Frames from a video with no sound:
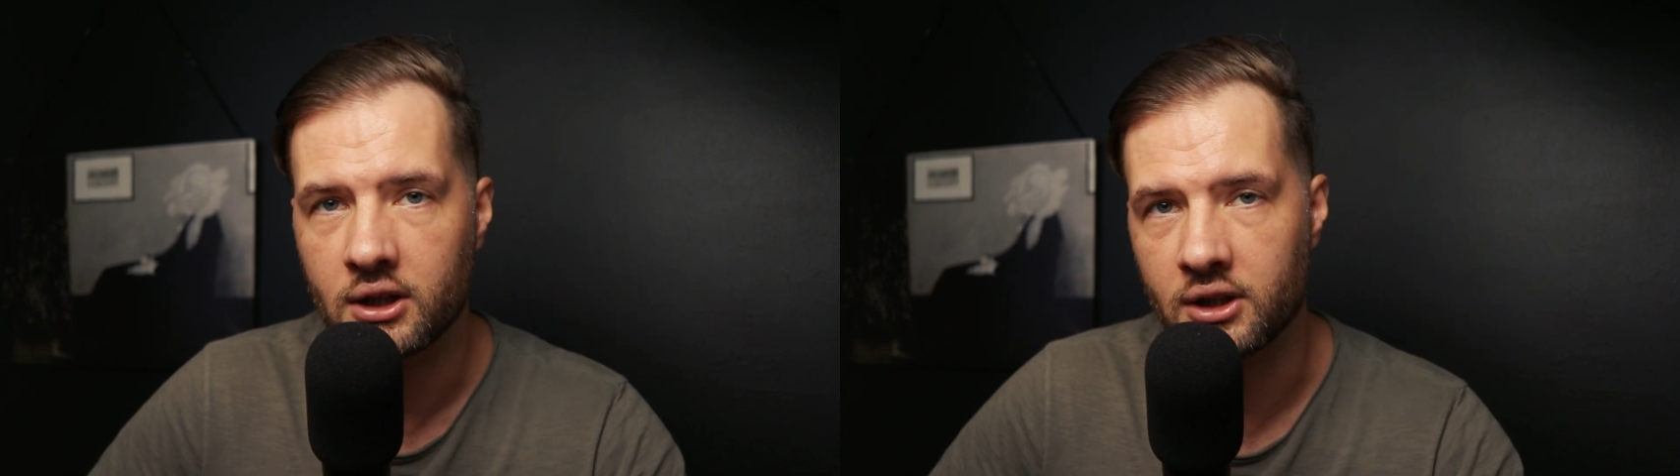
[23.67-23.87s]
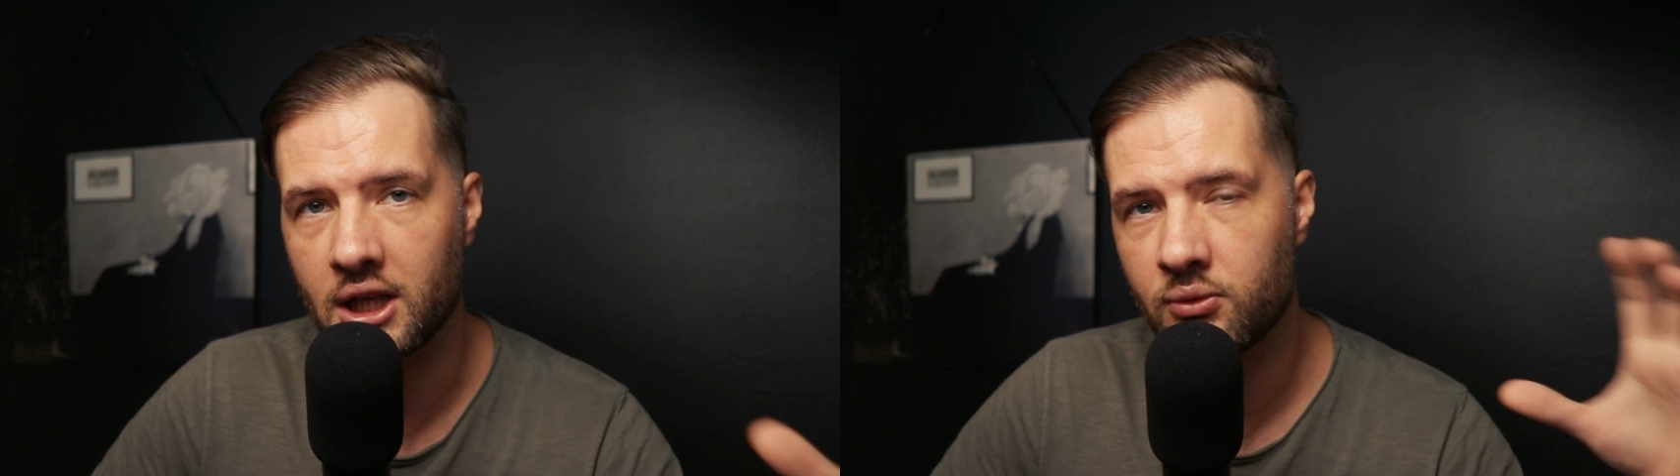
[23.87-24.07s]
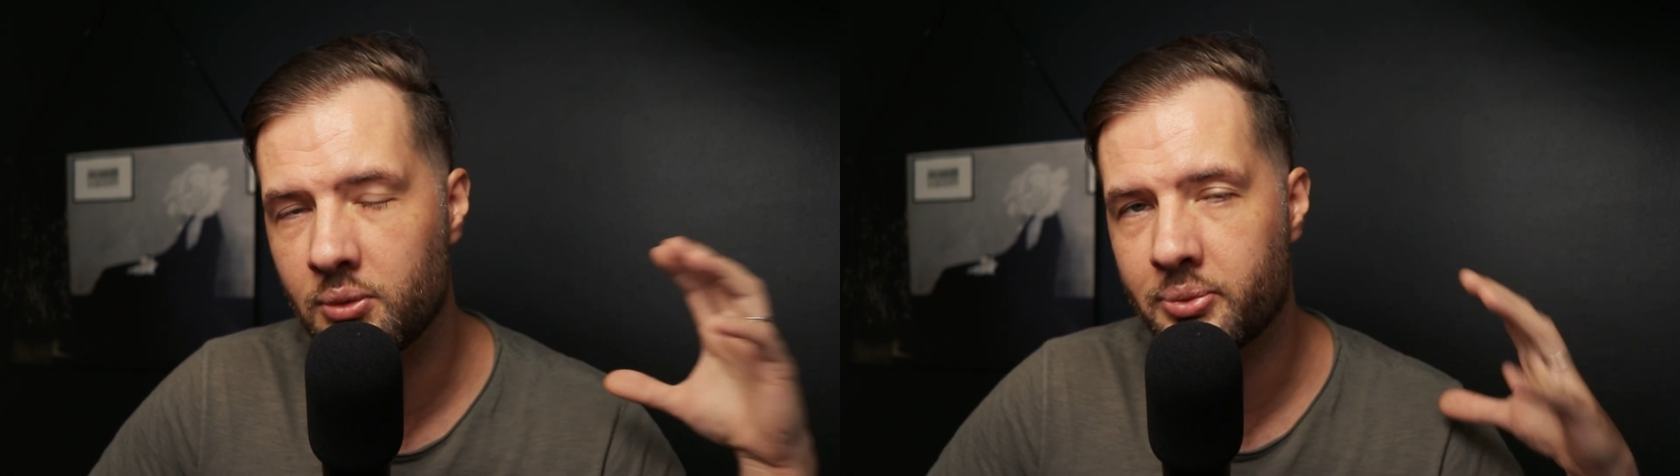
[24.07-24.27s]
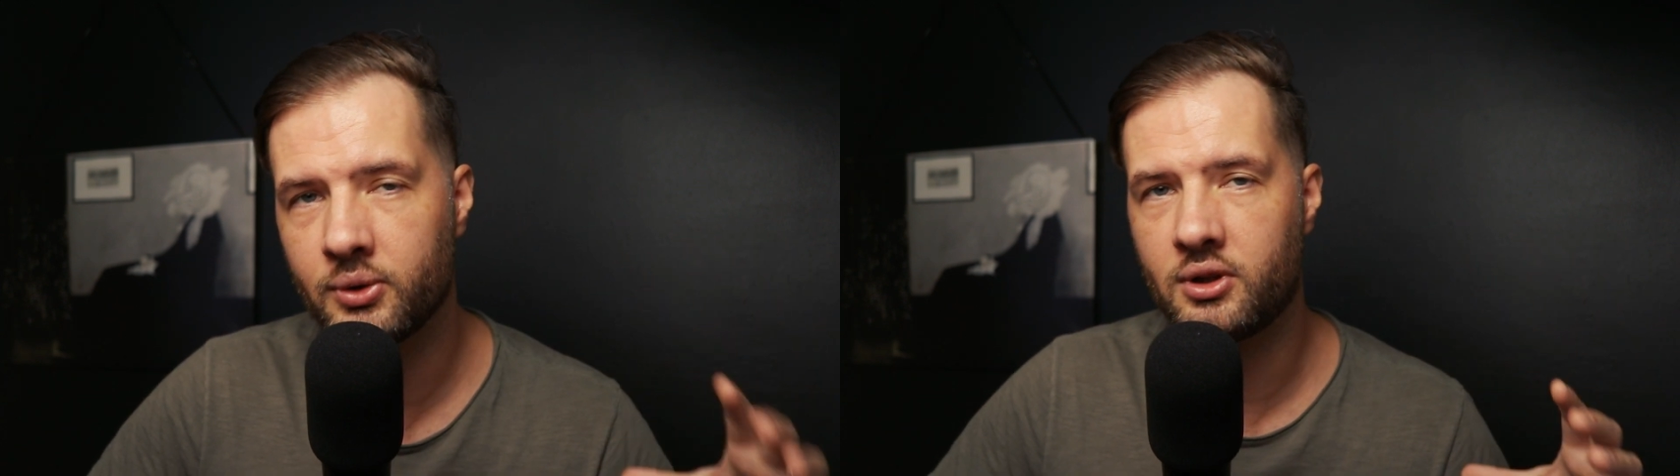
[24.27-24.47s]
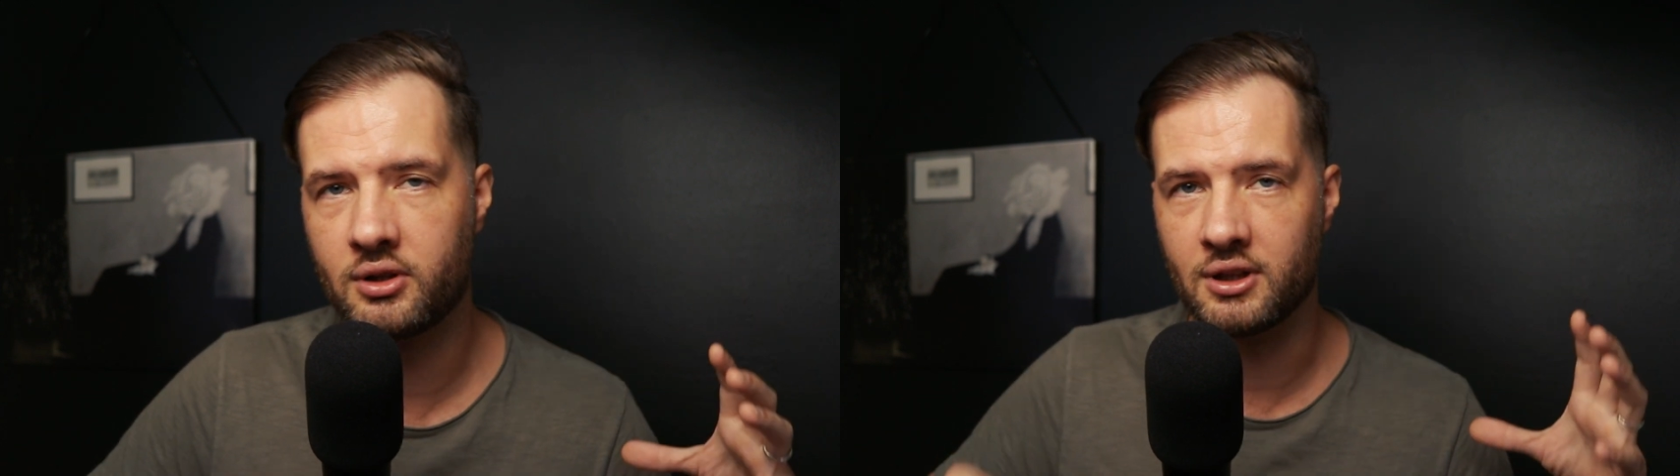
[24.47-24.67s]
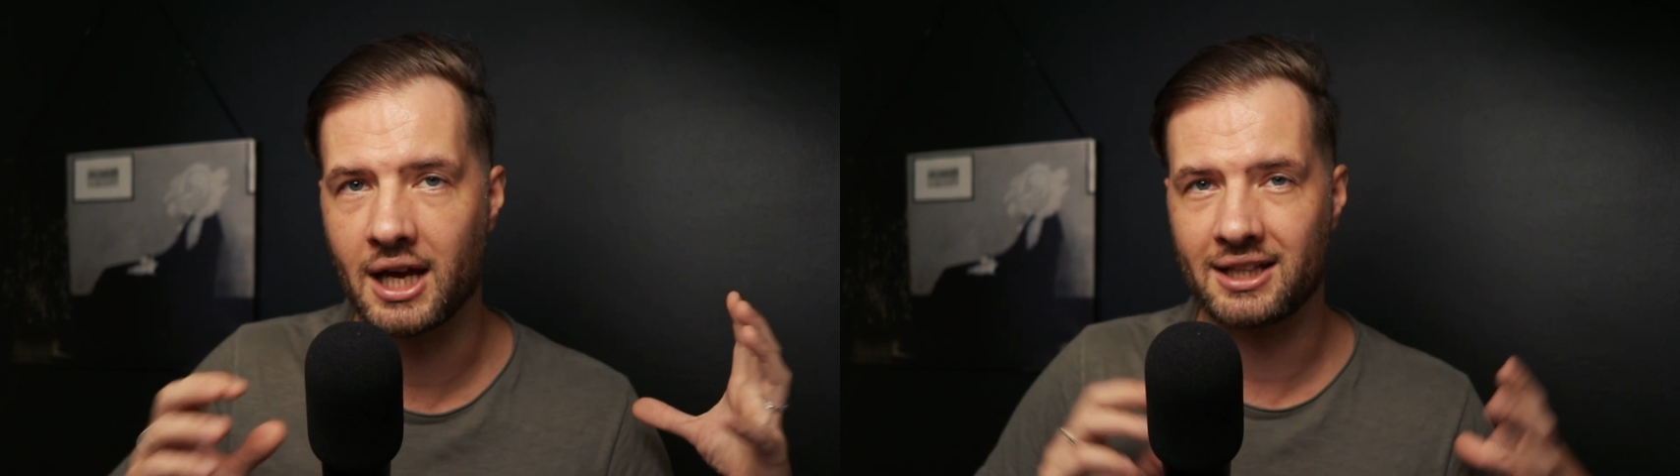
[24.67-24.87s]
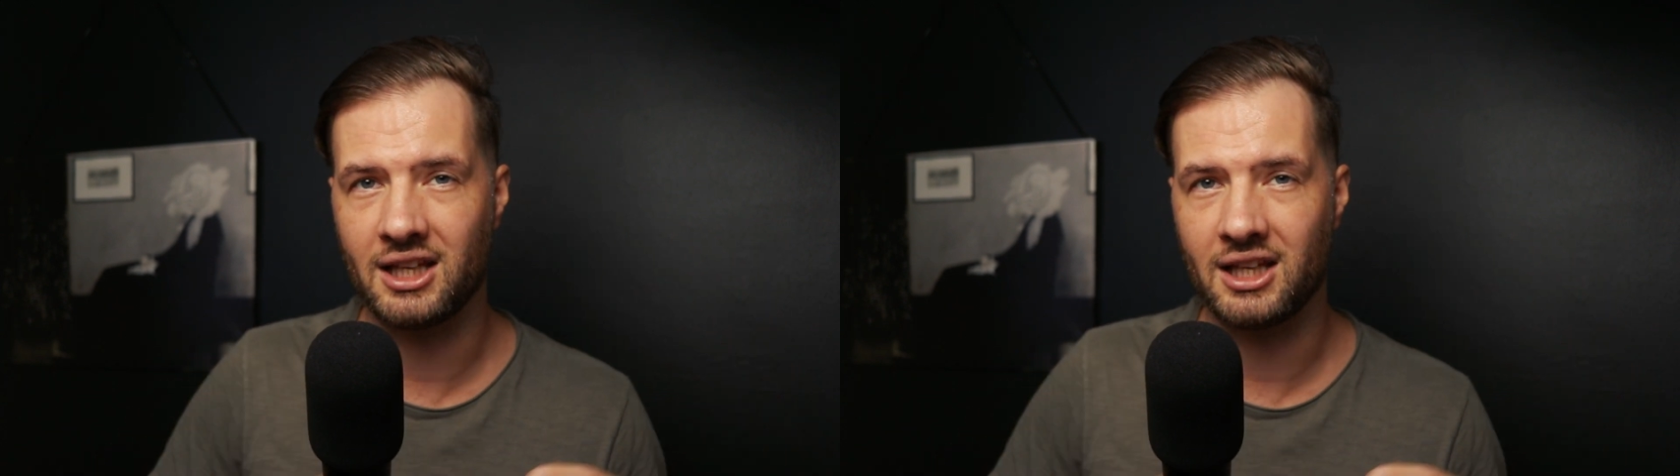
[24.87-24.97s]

then we put that